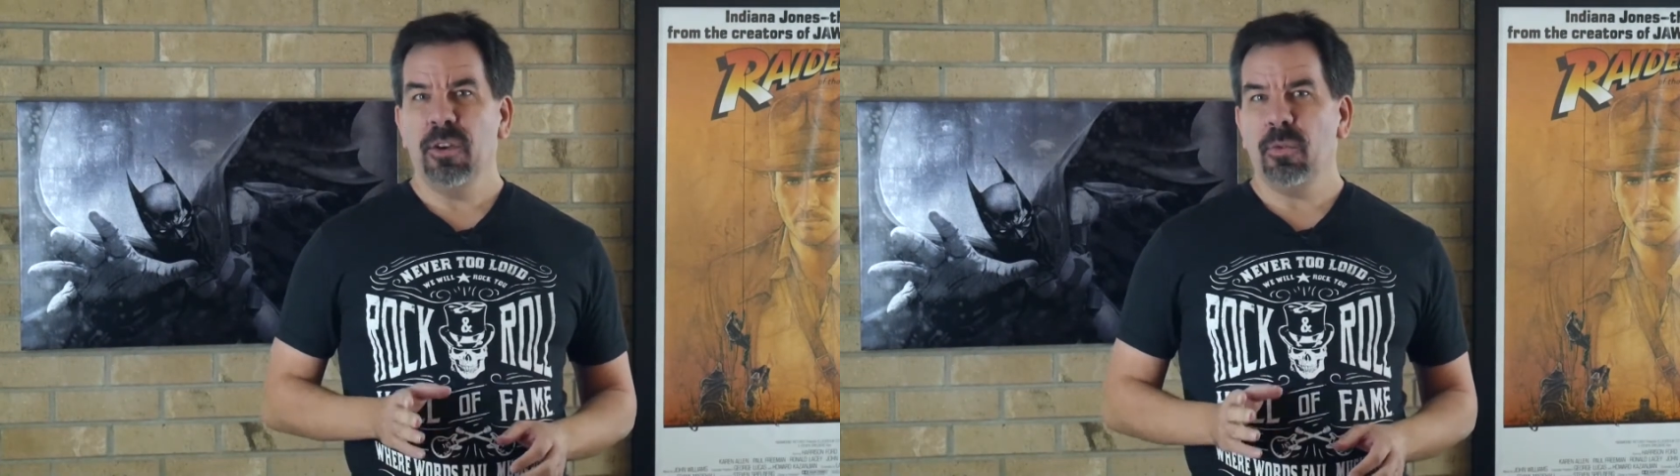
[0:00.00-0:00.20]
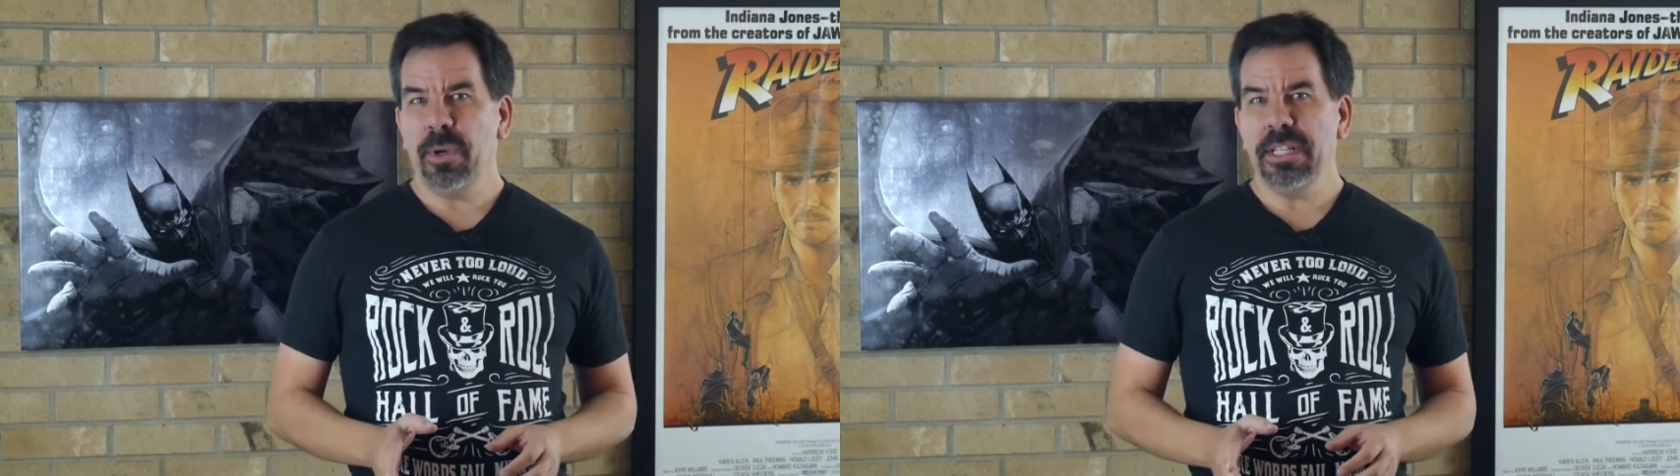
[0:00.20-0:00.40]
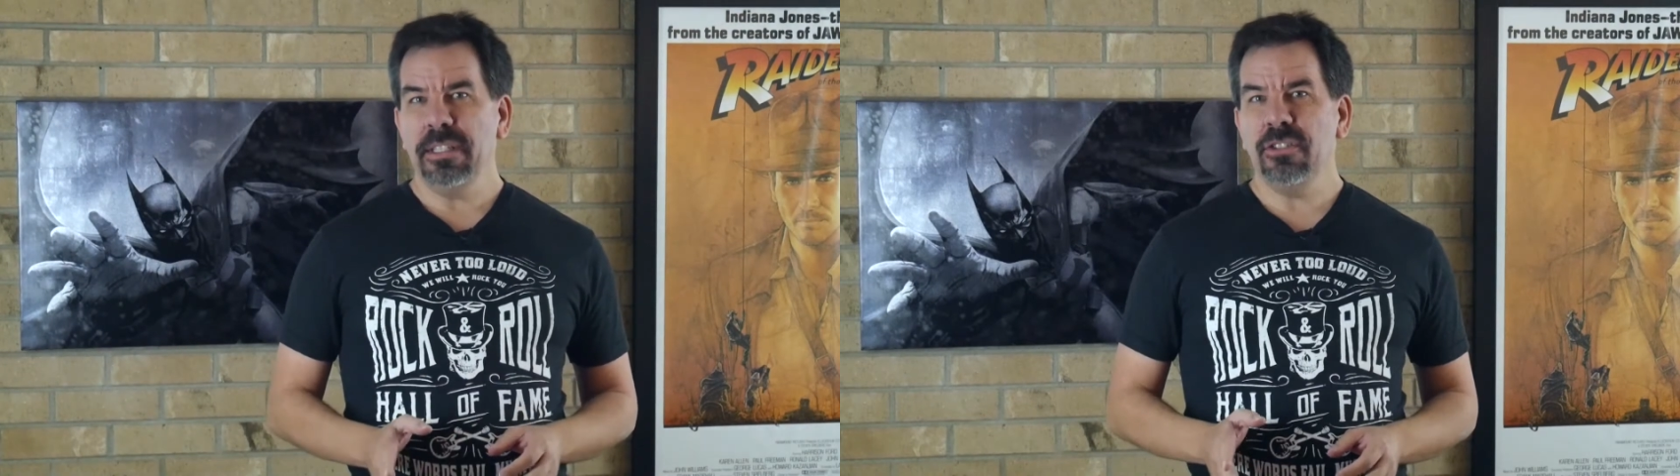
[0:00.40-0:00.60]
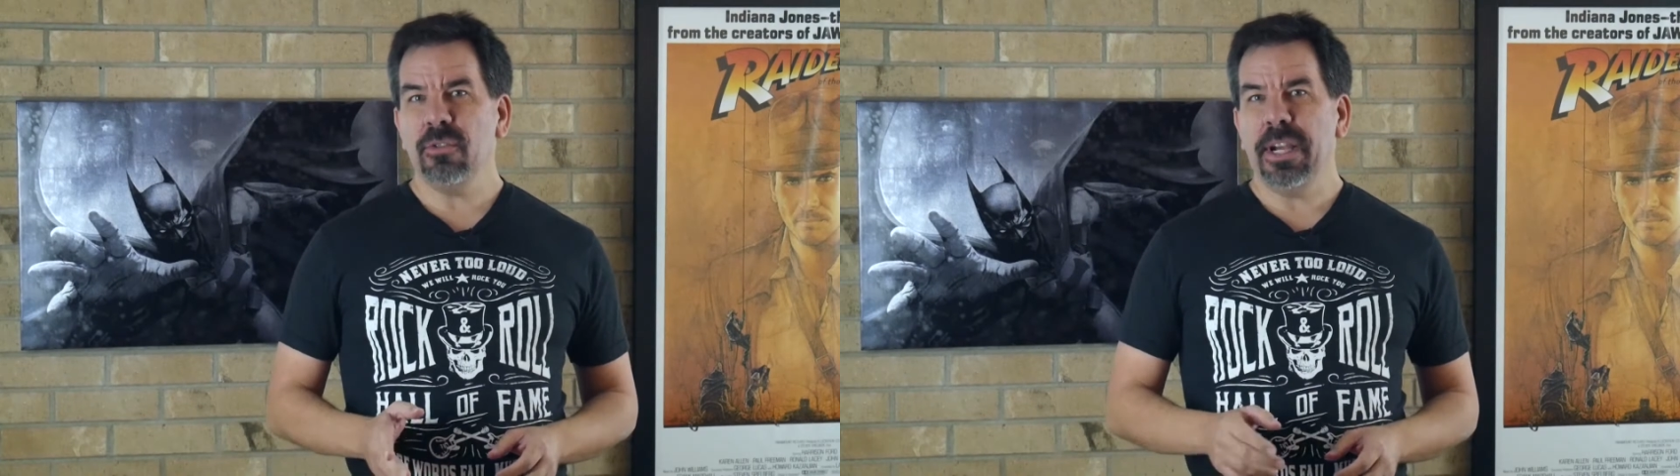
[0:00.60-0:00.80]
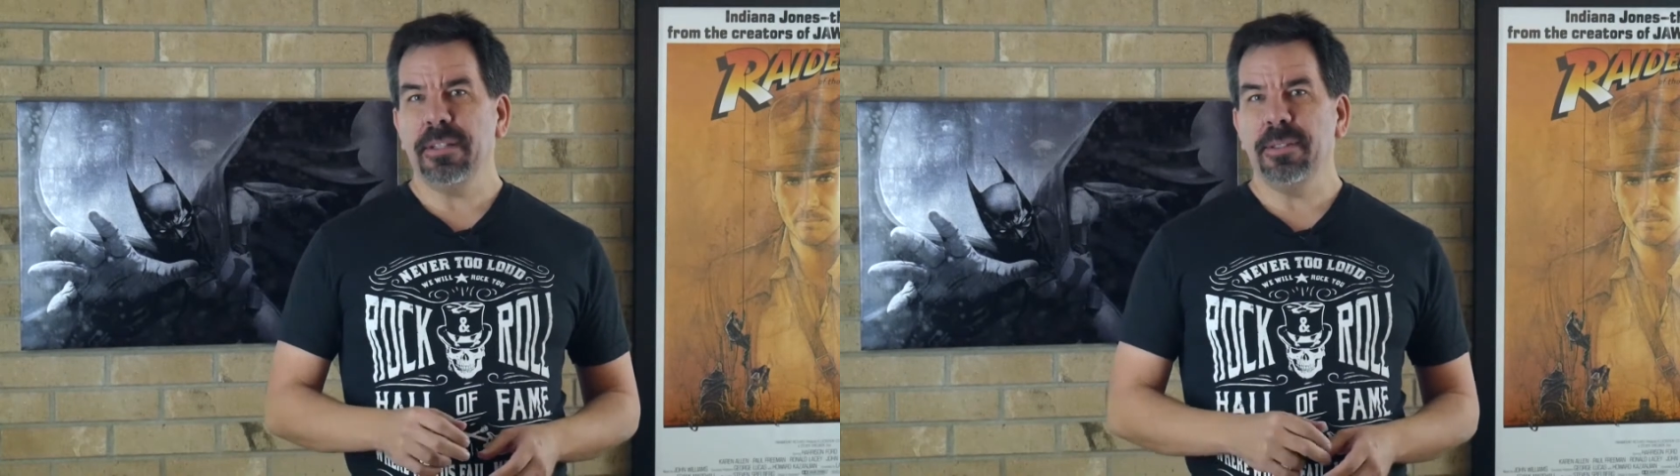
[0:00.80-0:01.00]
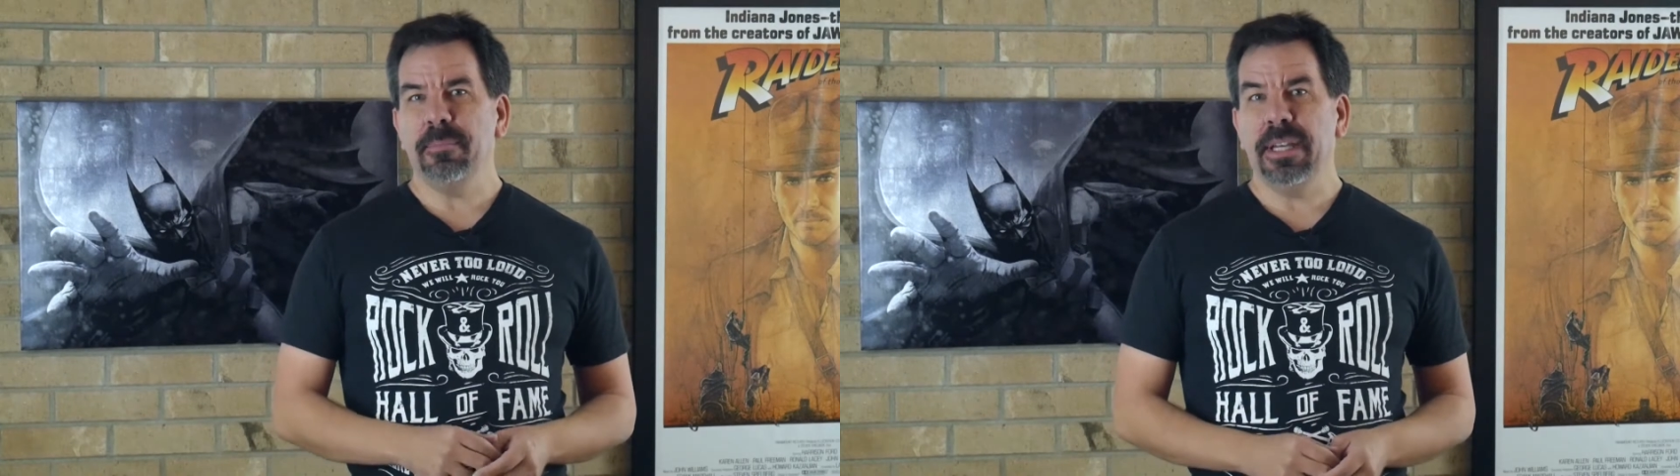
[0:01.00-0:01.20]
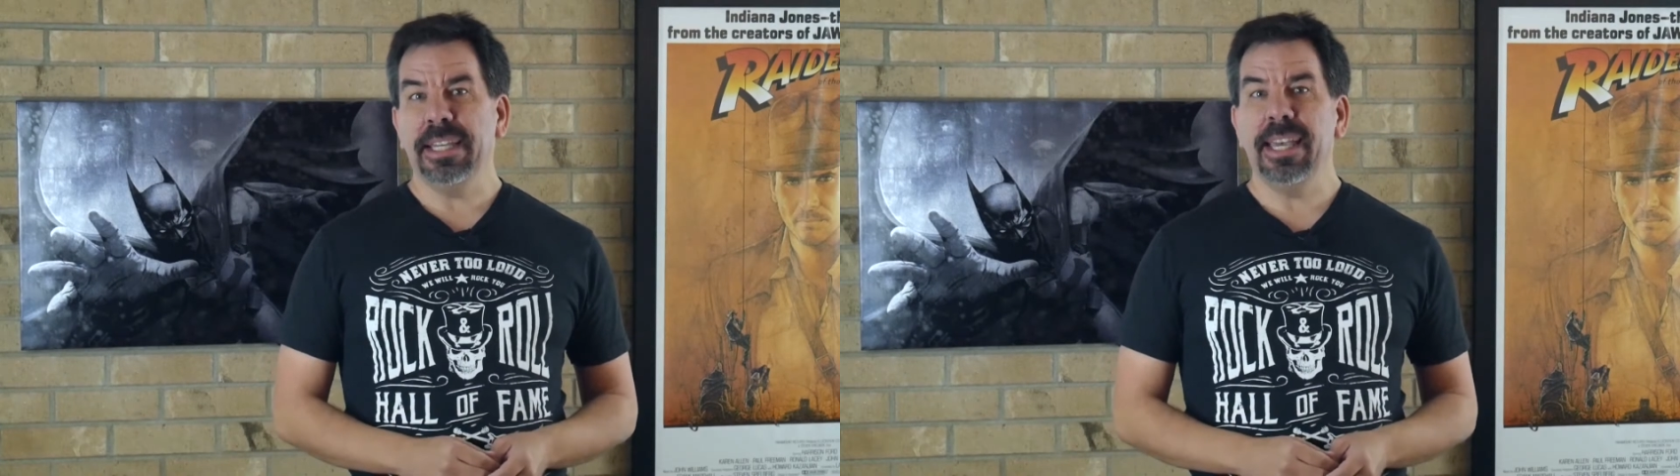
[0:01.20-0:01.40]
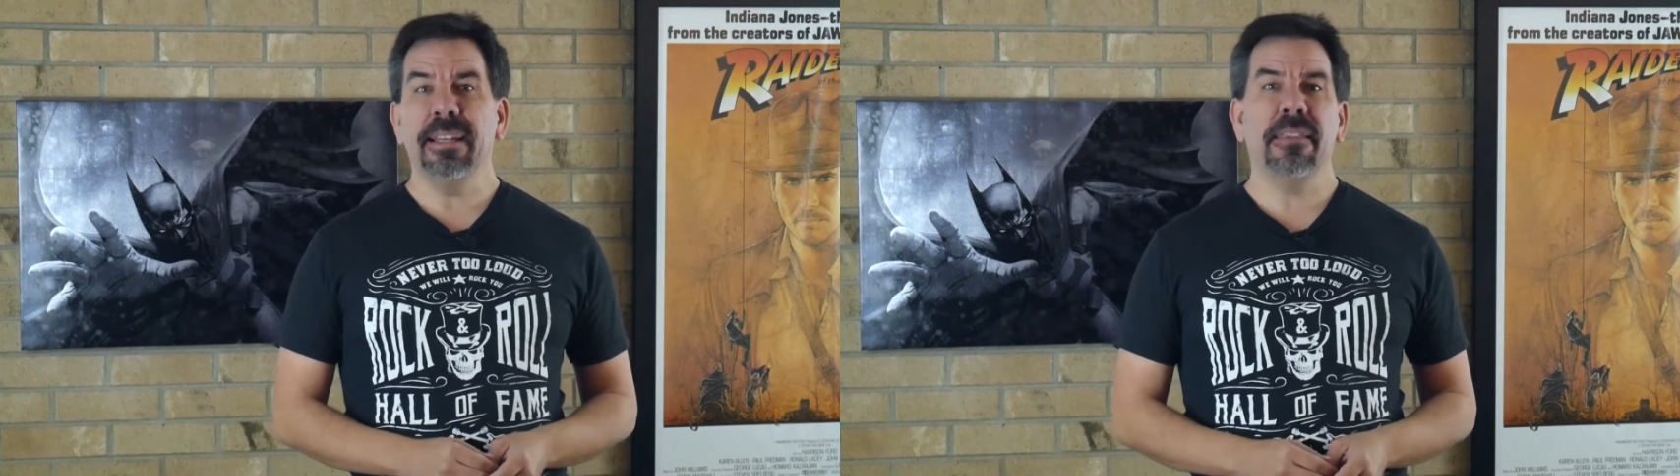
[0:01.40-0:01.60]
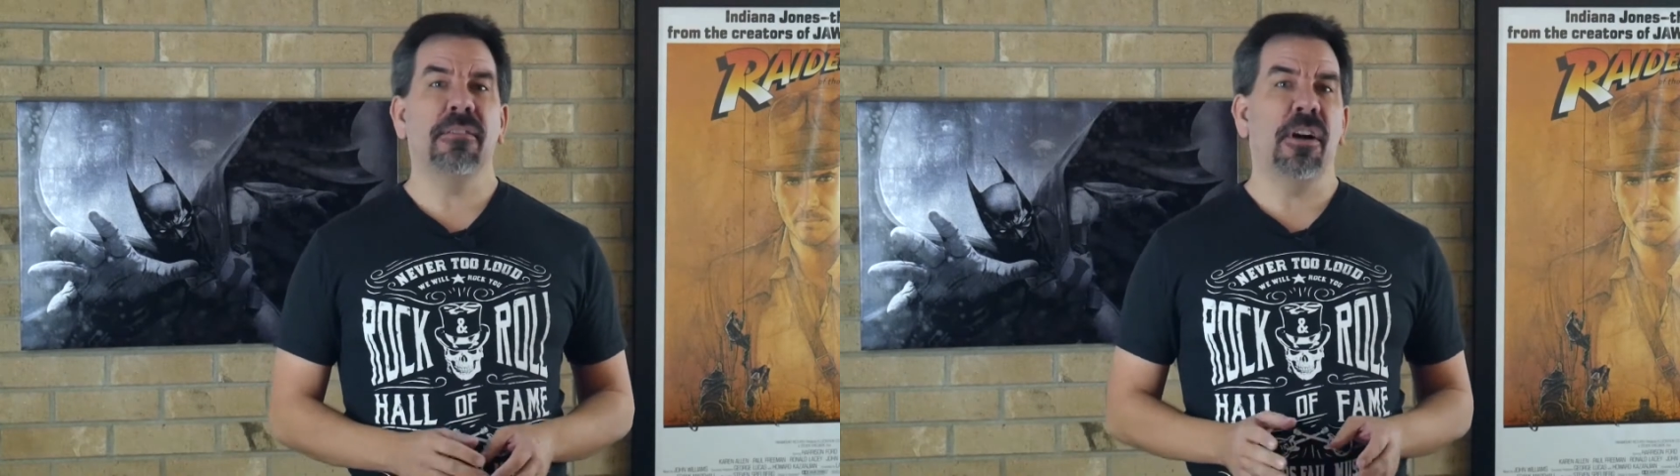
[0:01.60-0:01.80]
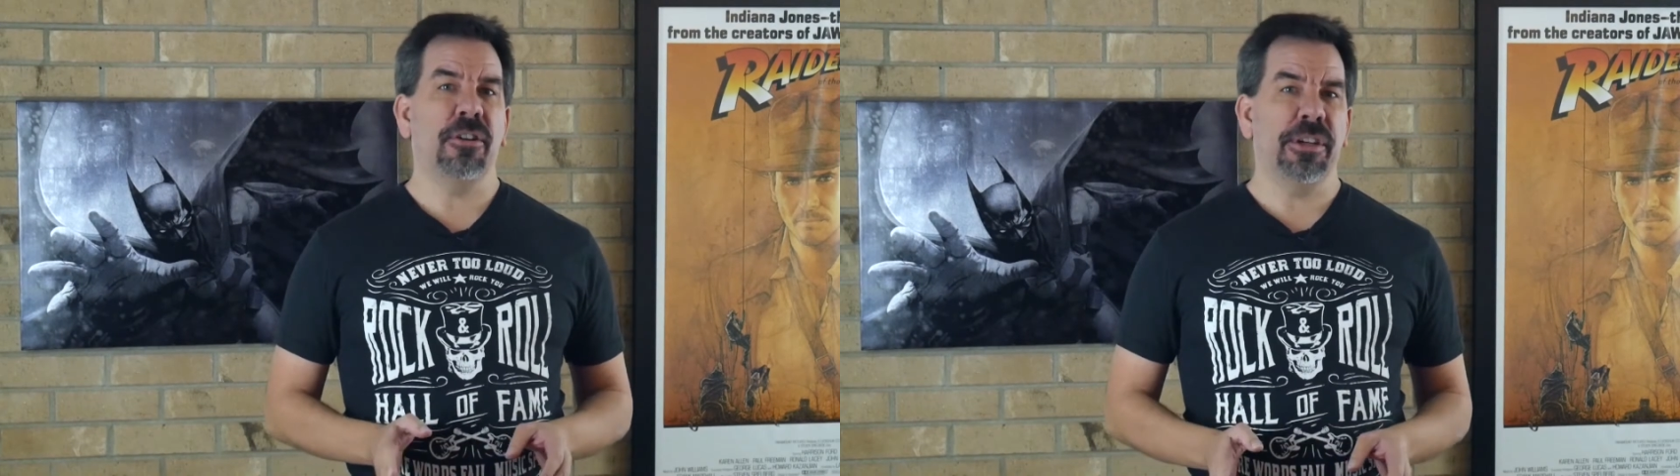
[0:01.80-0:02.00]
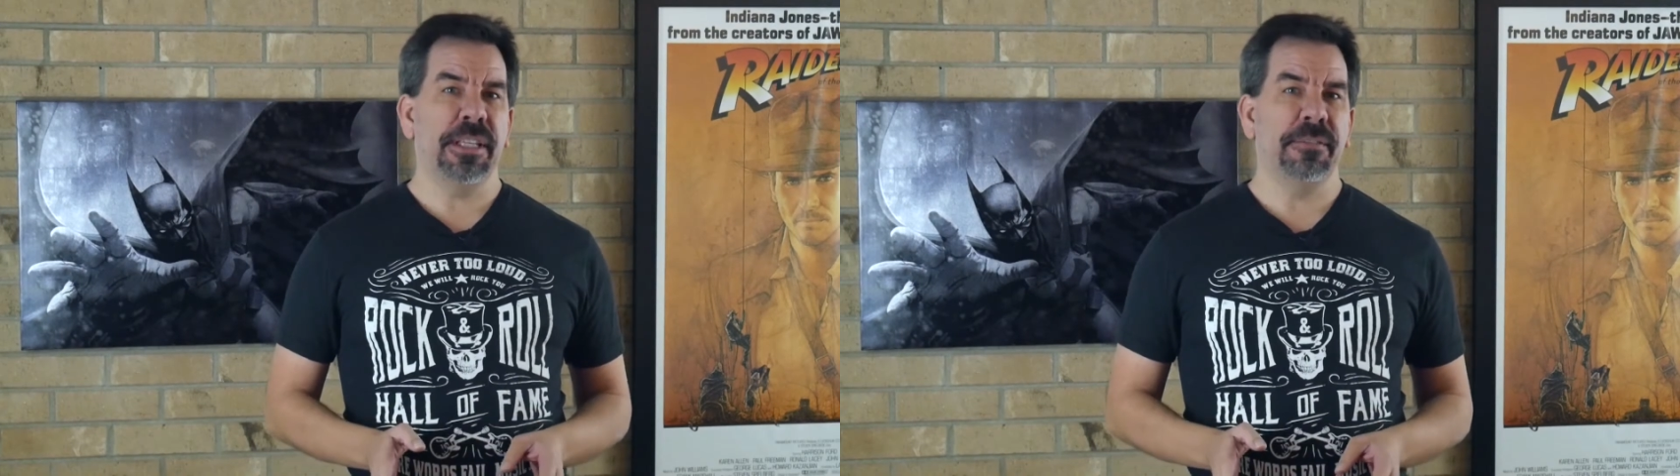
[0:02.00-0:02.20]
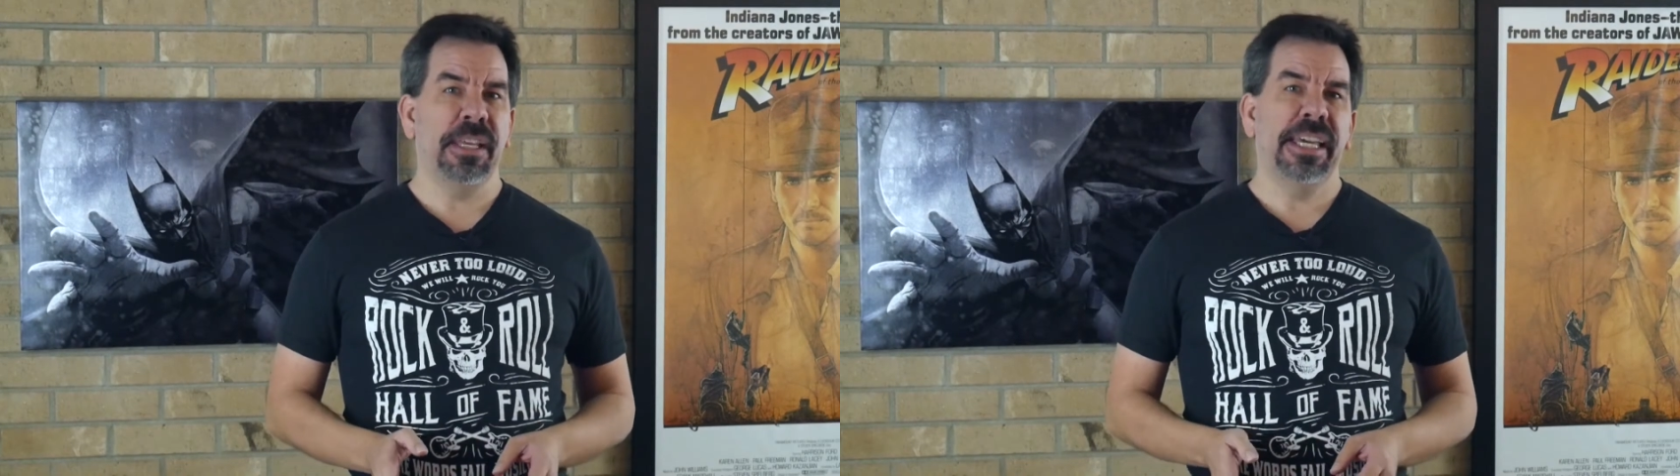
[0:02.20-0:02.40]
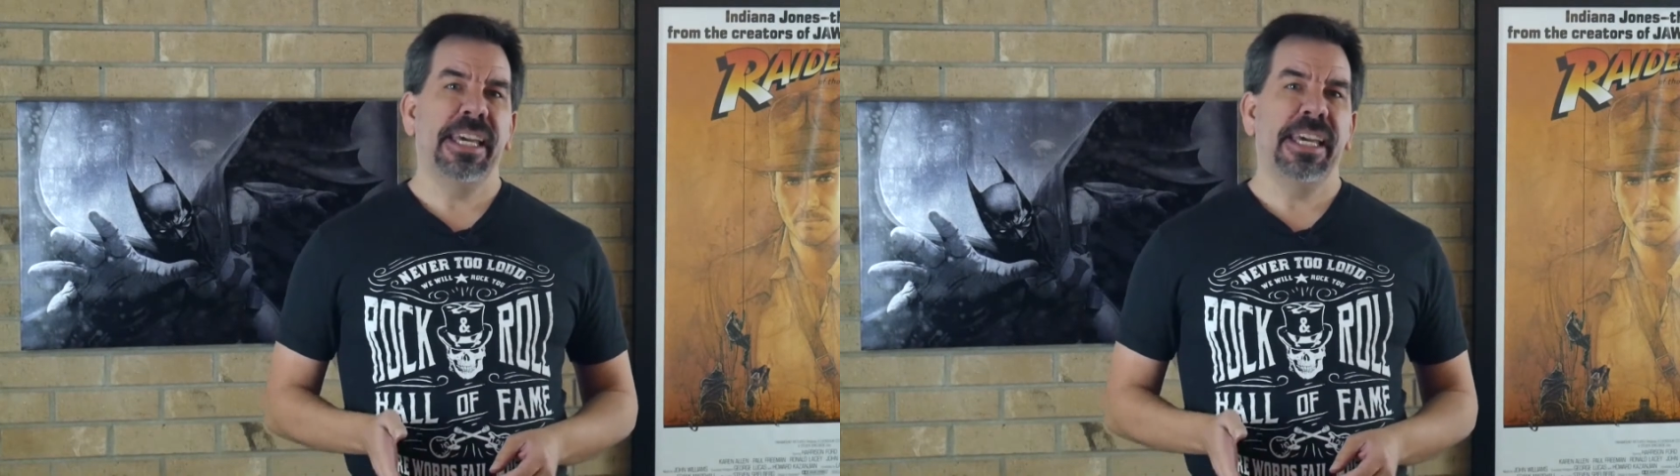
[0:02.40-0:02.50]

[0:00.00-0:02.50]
written and directed by Kenneth Lonegran